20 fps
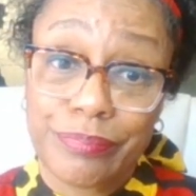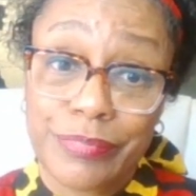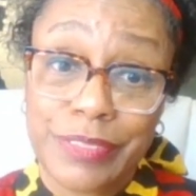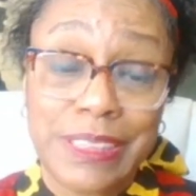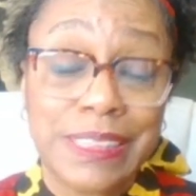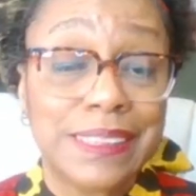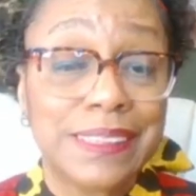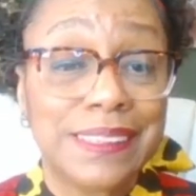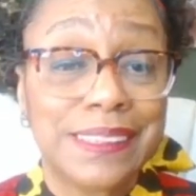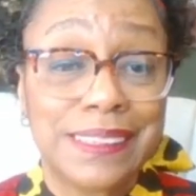
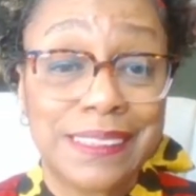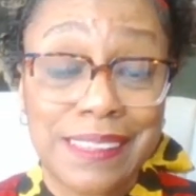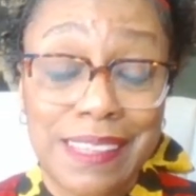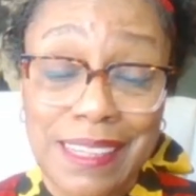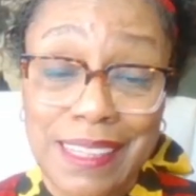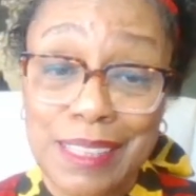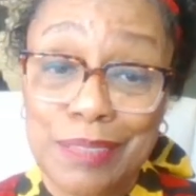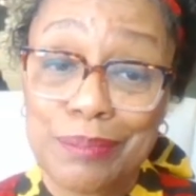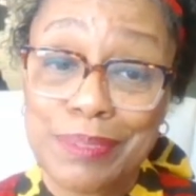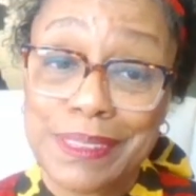this
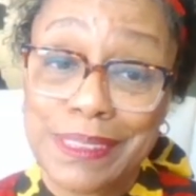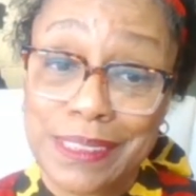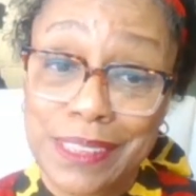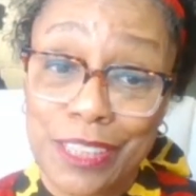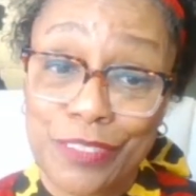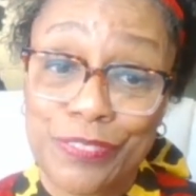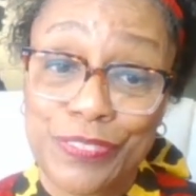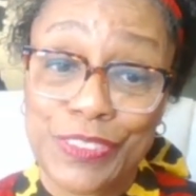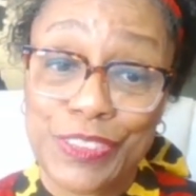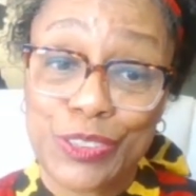same
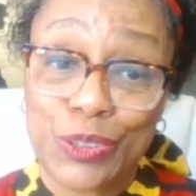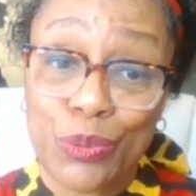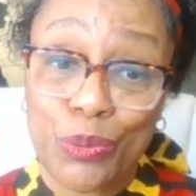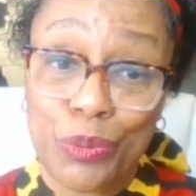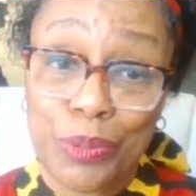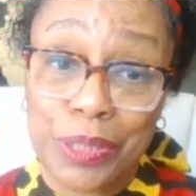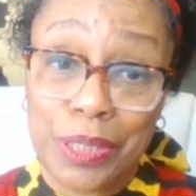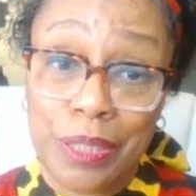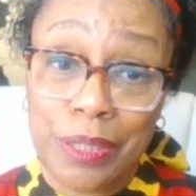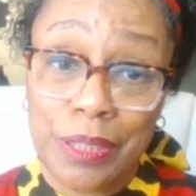stuff is
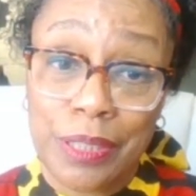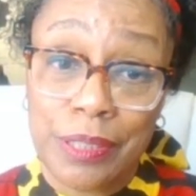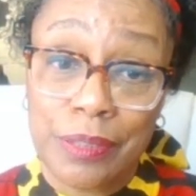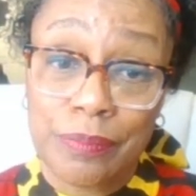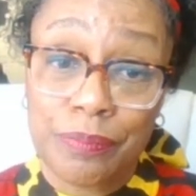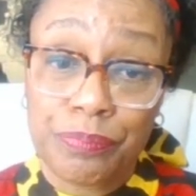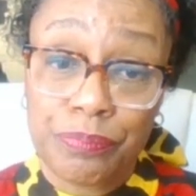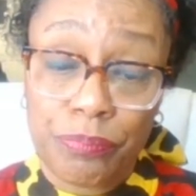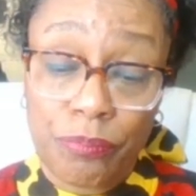going on.